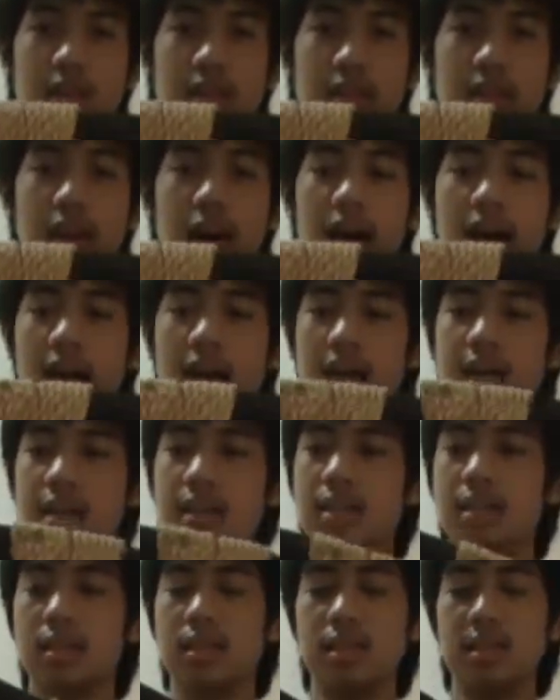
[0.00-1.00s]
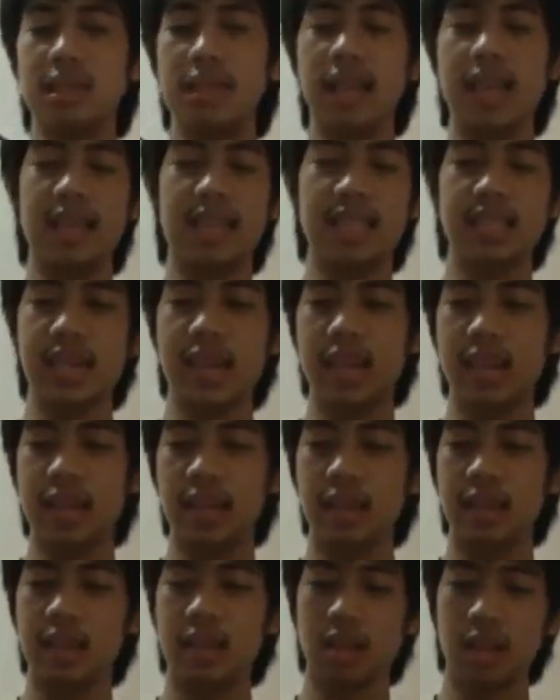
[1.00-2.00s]
Da,
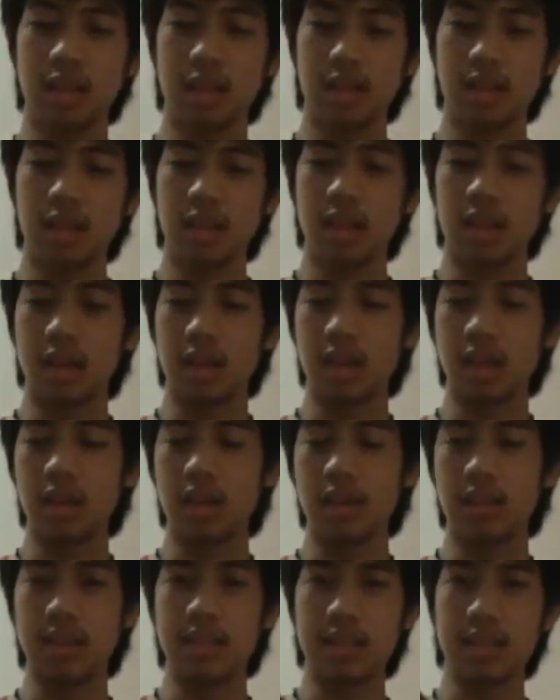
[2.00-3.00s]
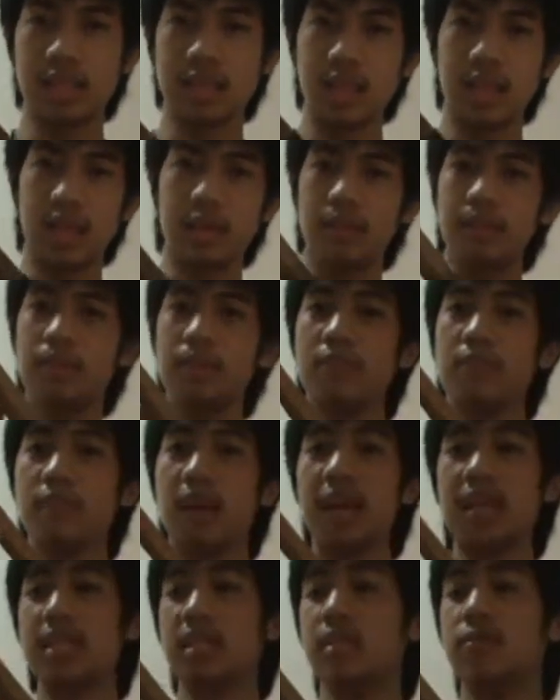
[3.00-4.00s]
D-H-A. This is
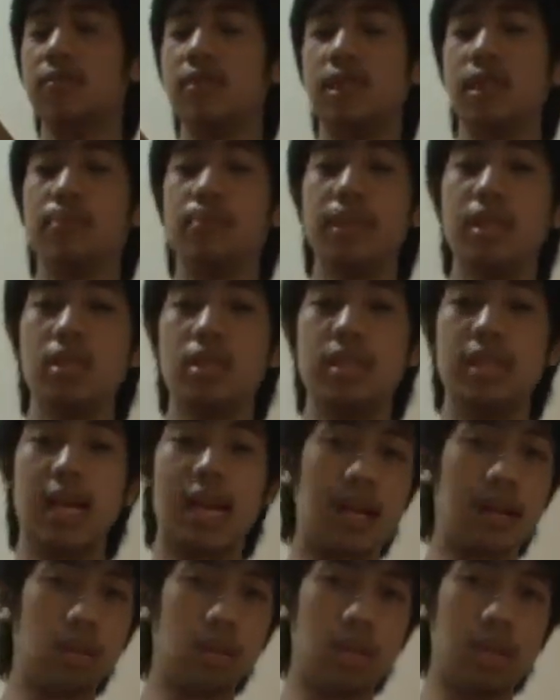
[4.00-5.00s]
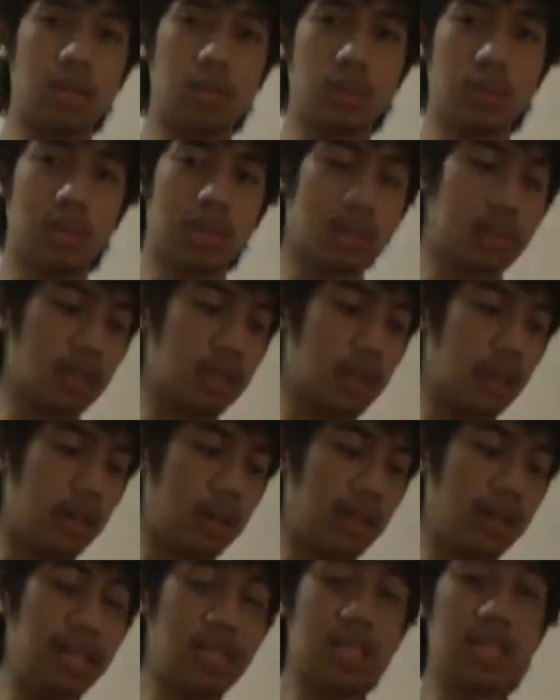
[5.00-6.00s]
actually a Filipino Da, which was
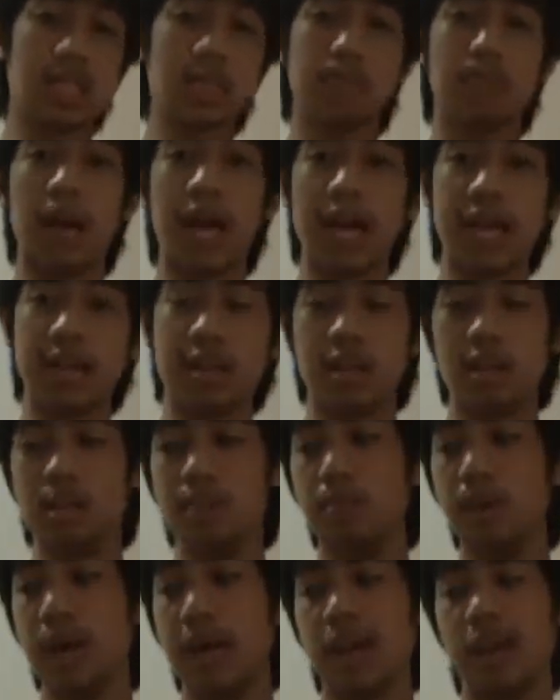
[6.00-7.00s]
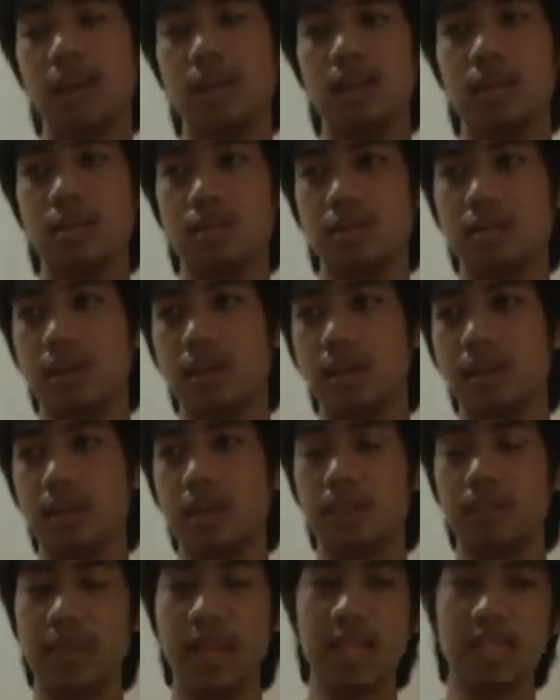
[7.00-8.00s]
inspired by,
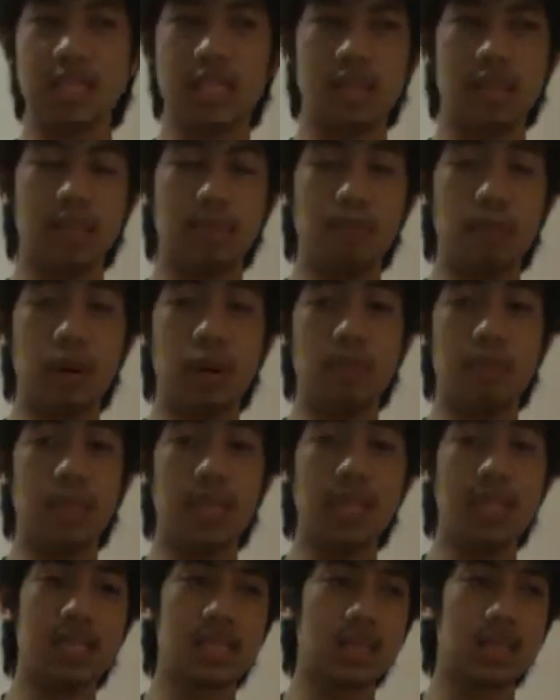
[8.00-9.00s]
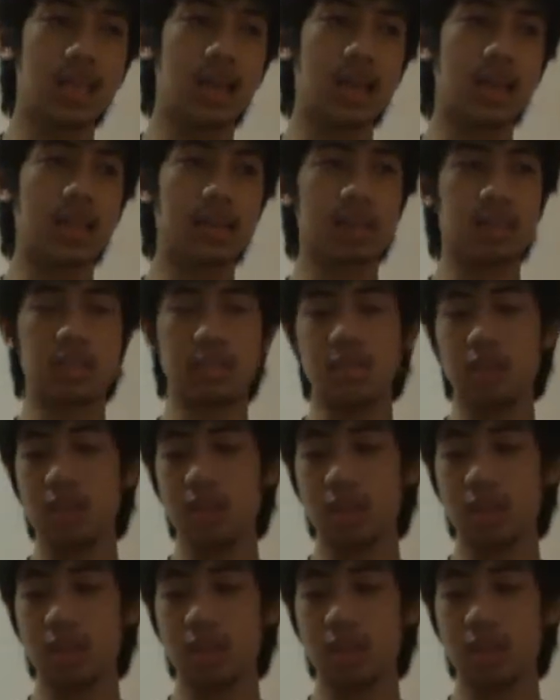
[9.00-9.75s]
I'm guessing, the Burmese Da. So